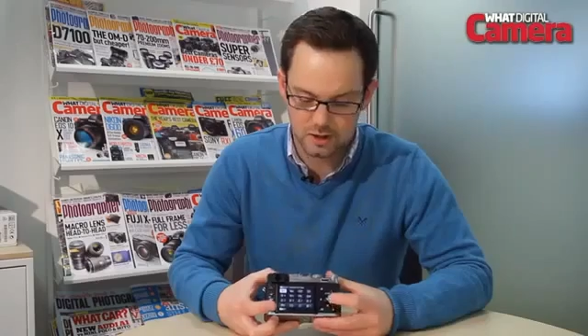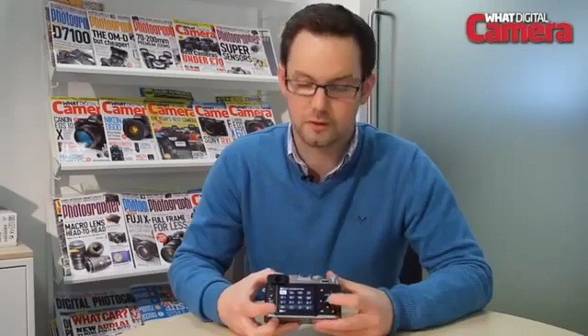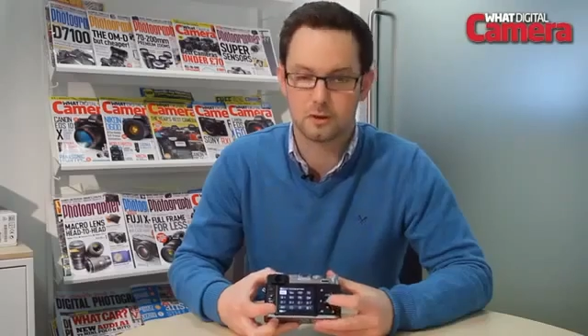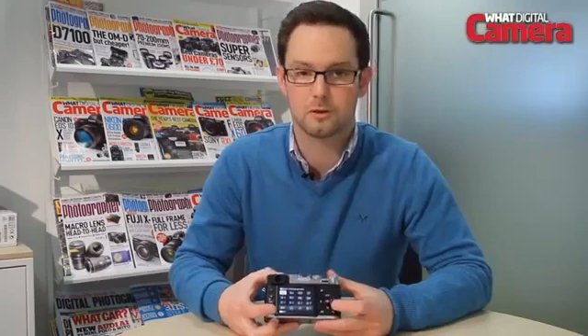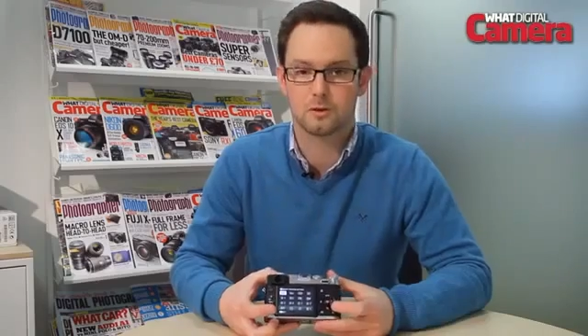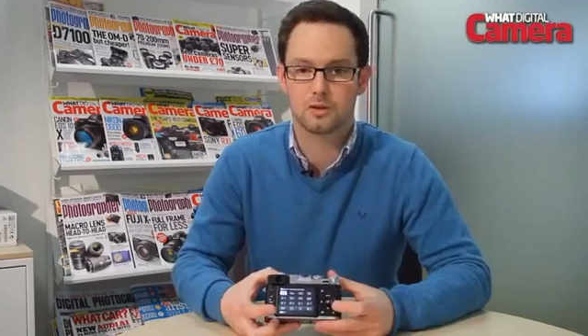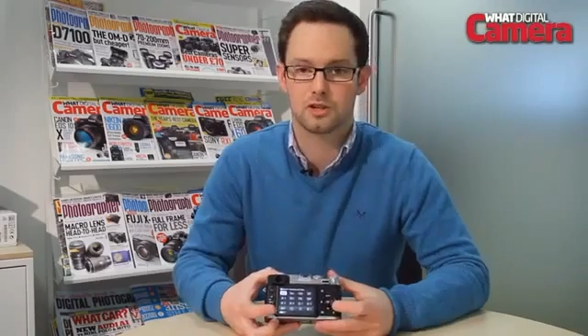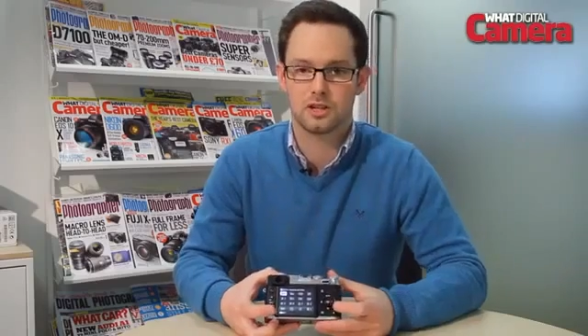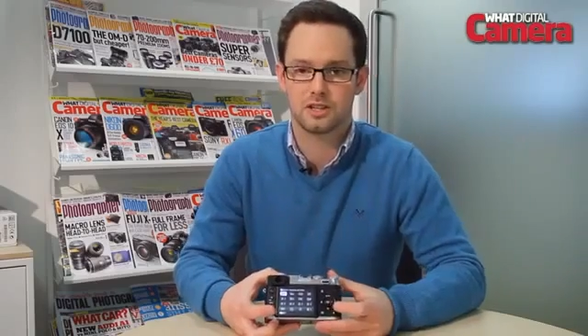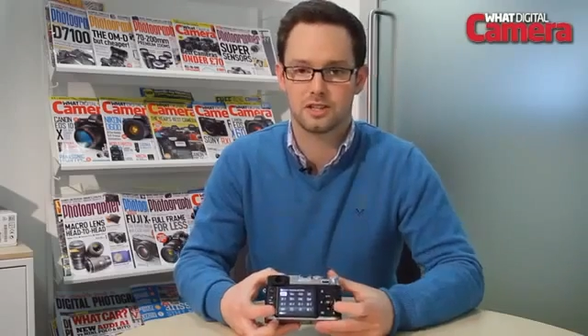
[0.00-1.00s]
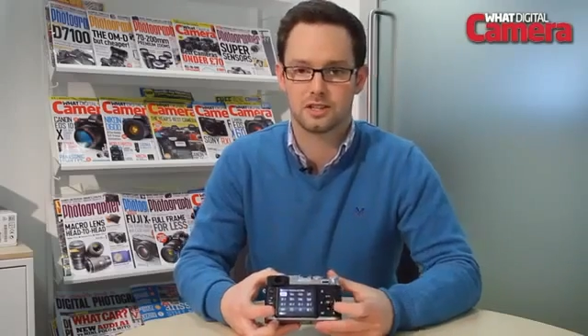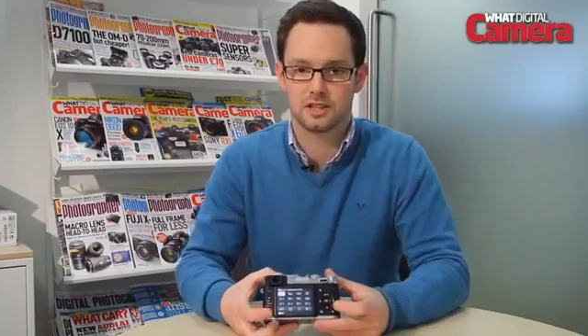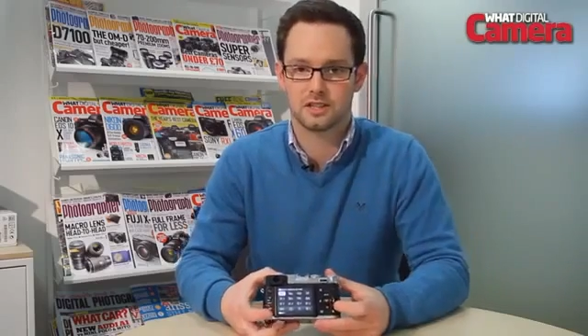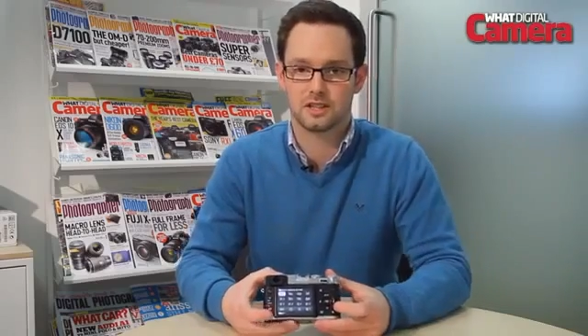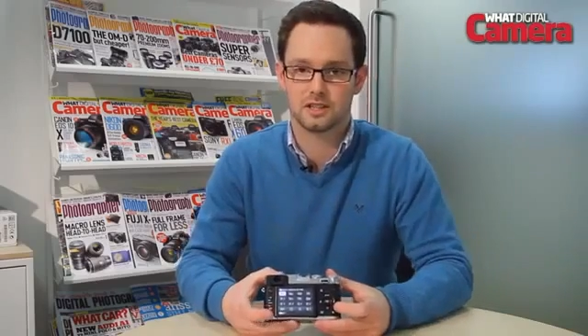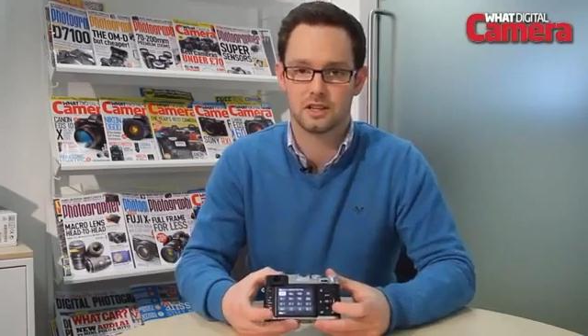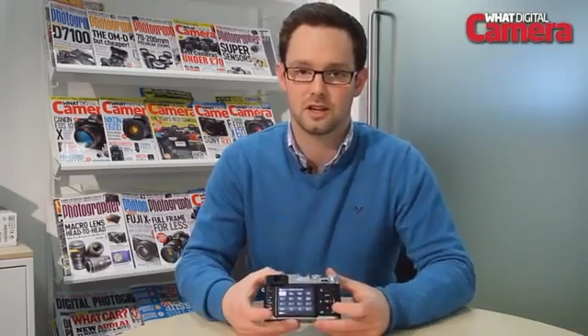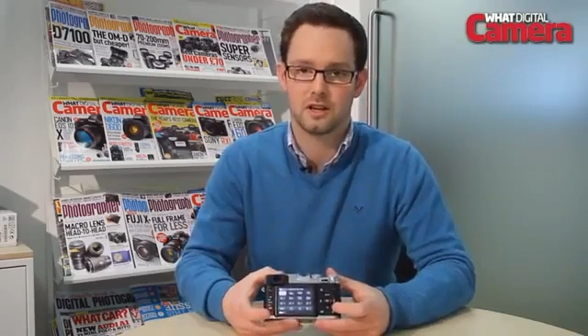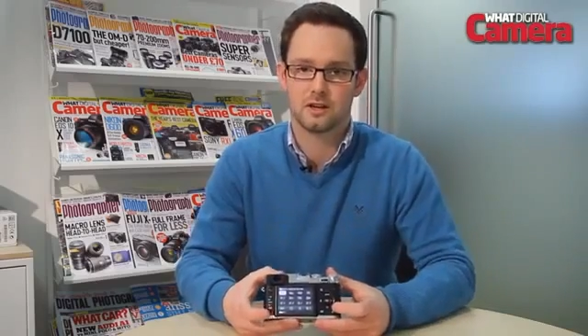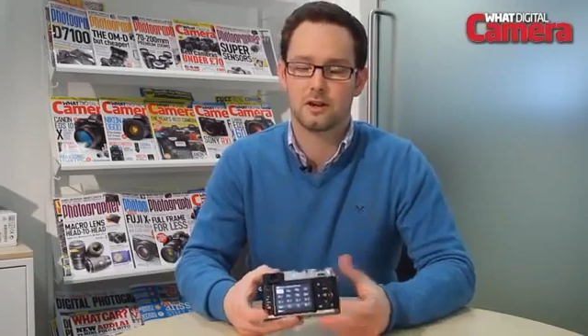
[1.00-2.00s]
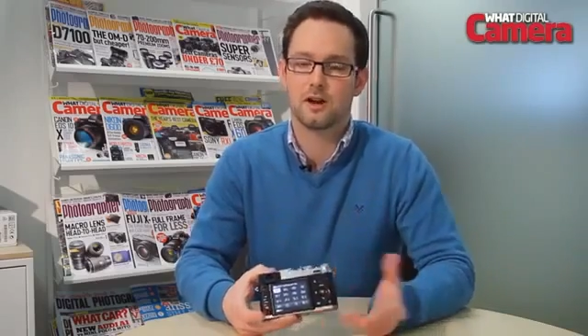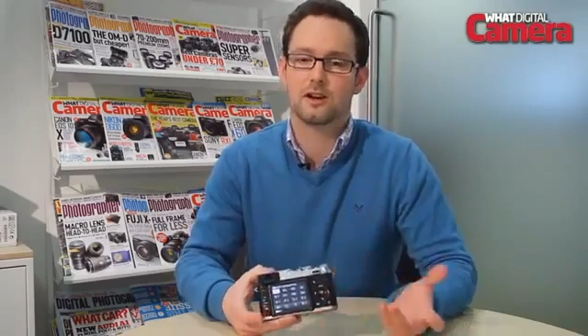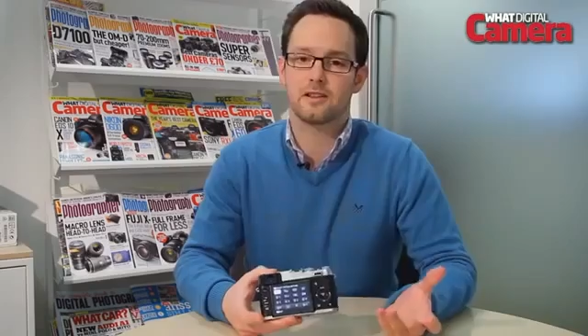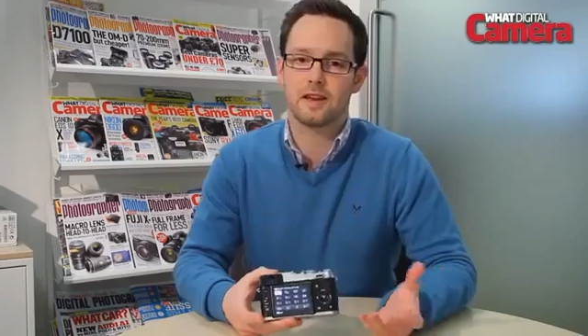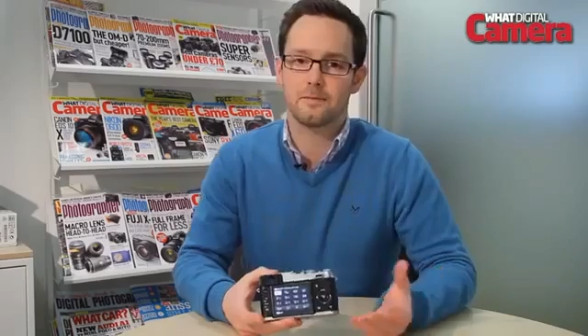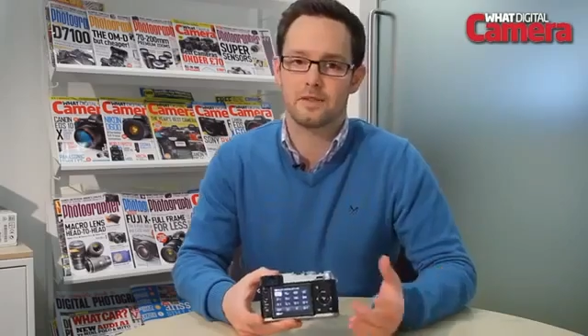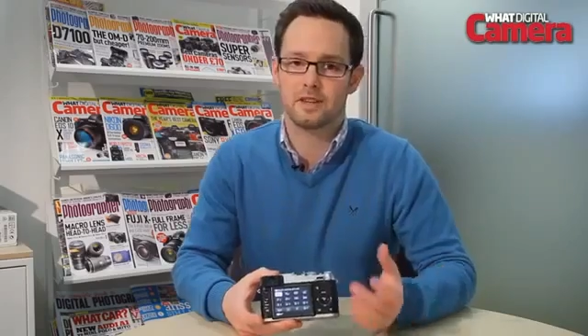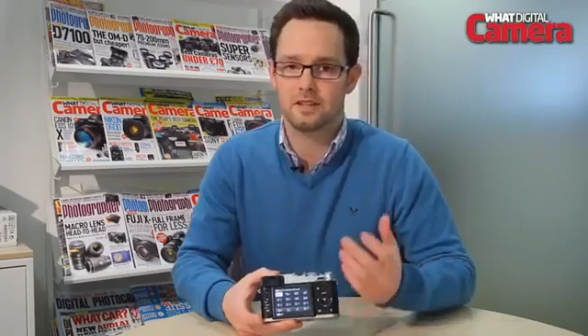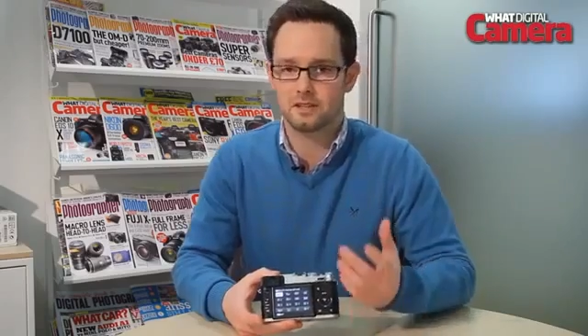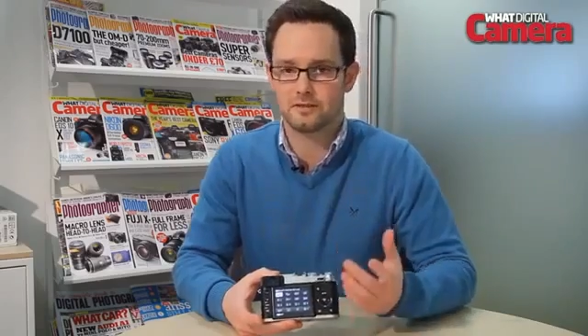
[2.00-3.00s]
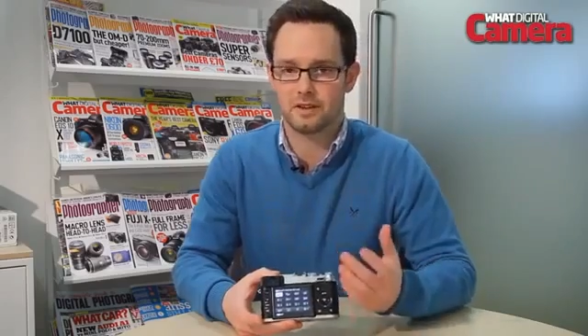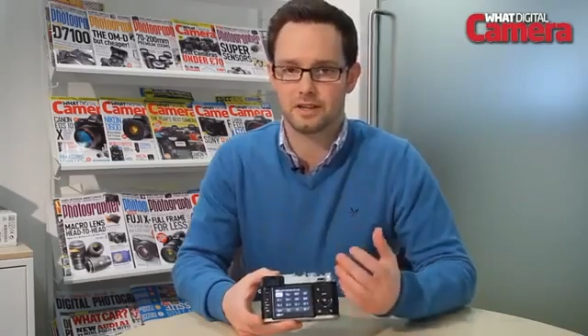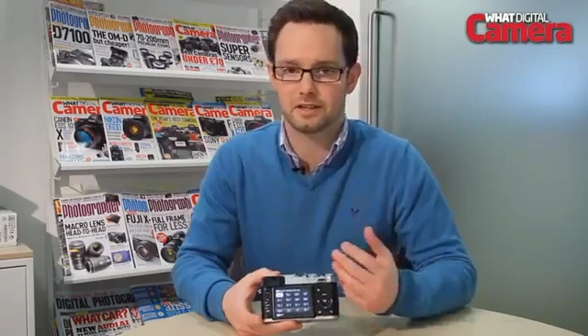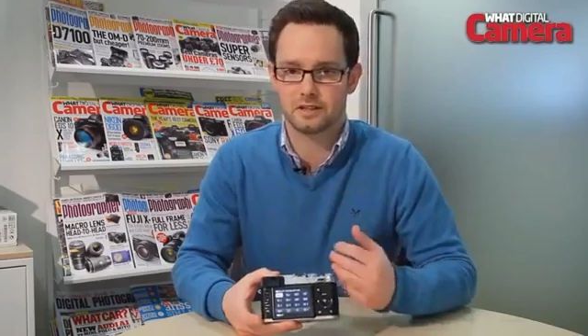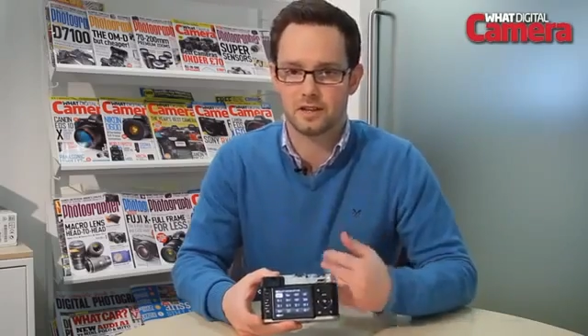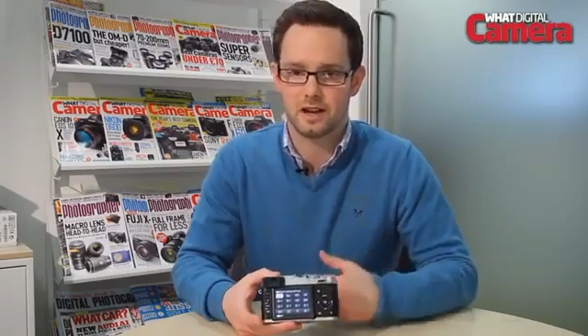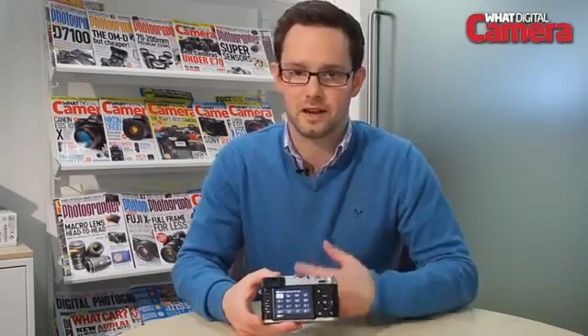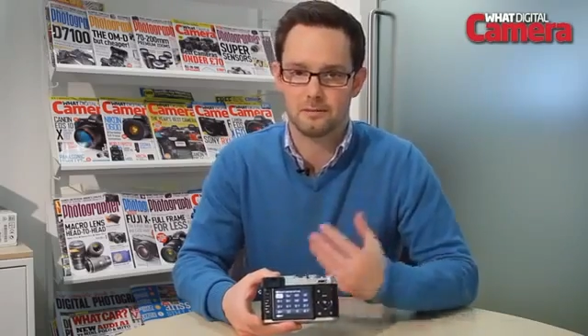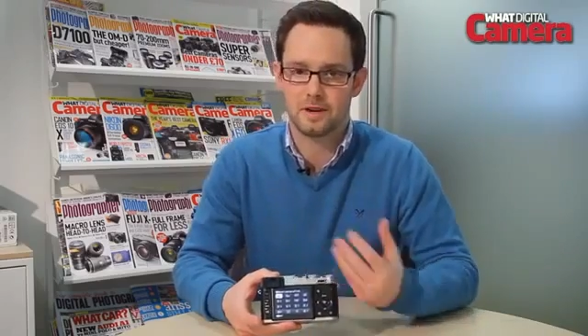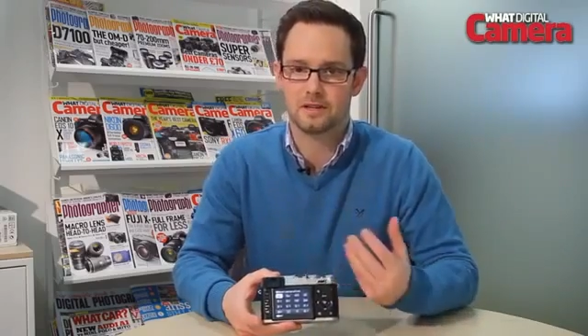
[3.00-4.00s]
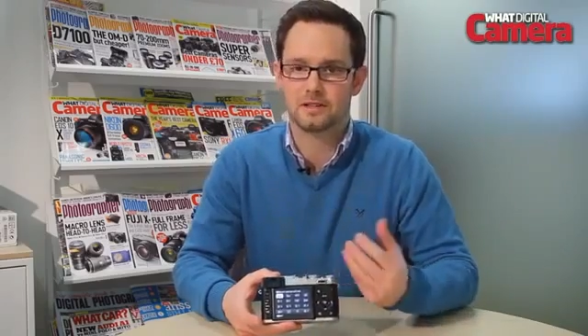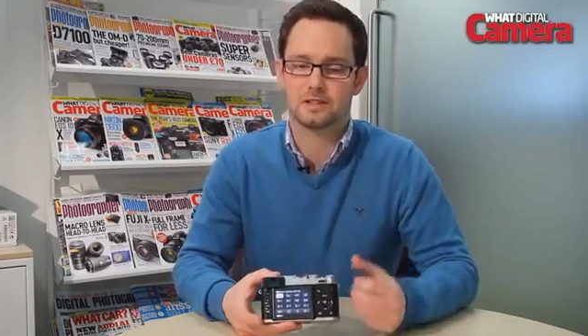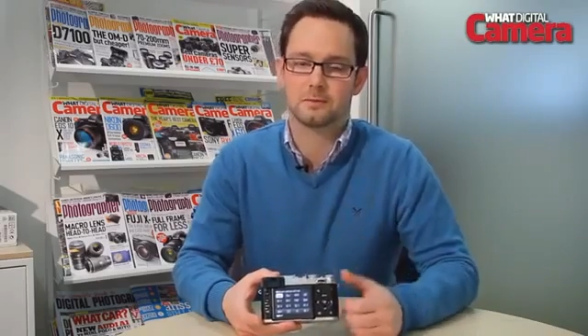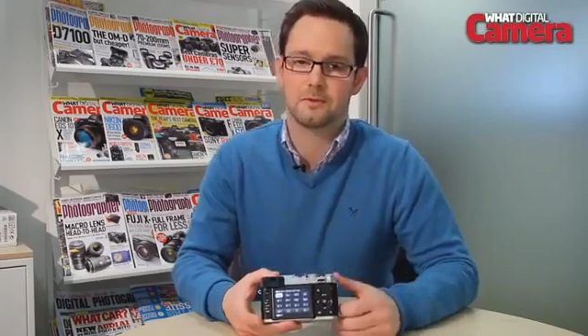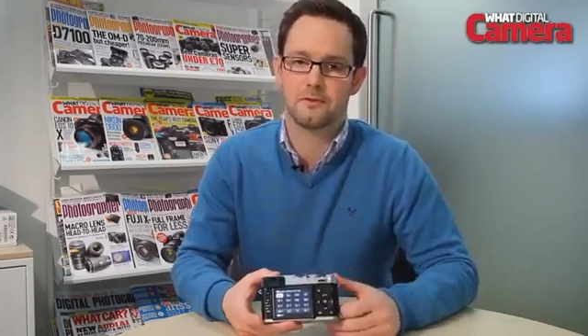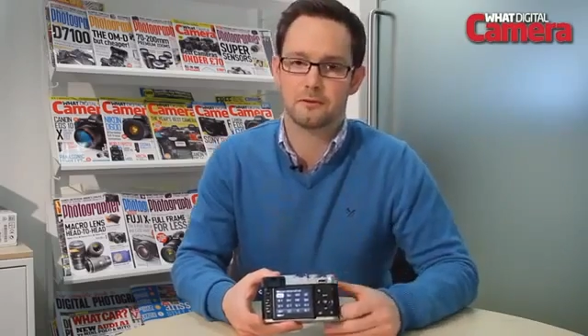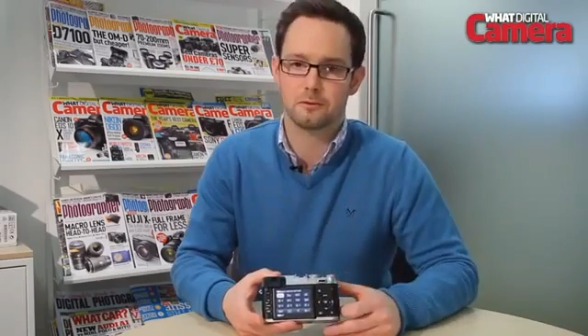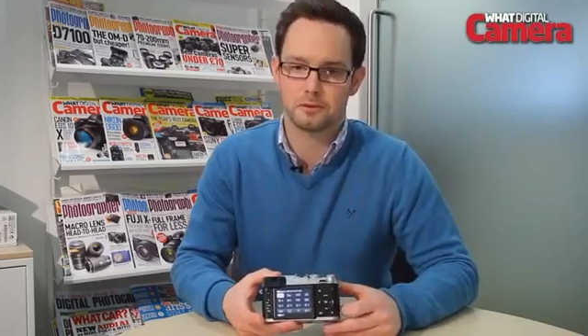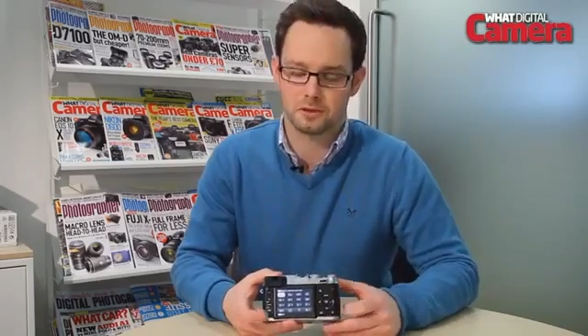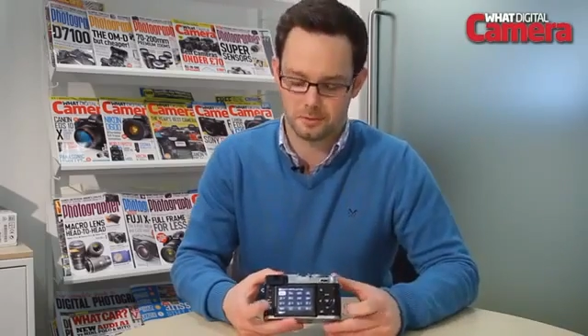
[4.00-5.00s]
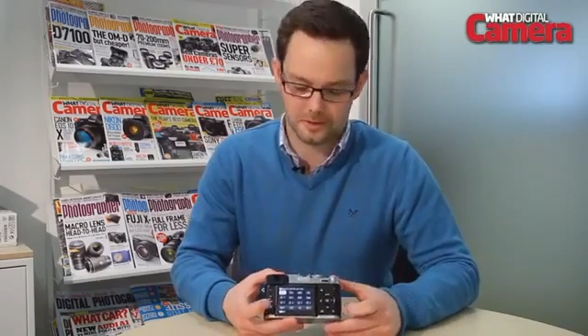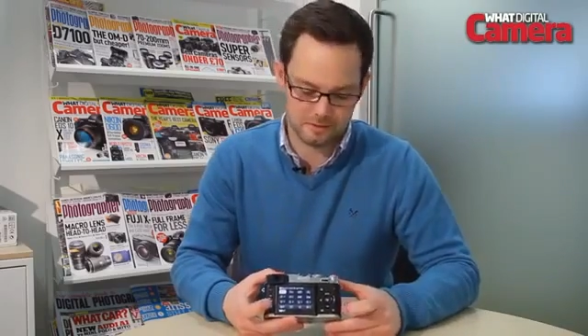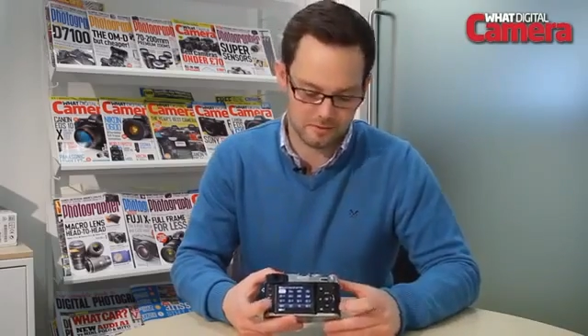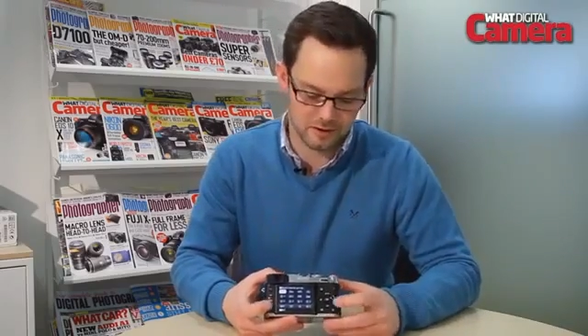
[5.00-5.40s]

of core shooting settings. Not only that, but the interface and menu system have also been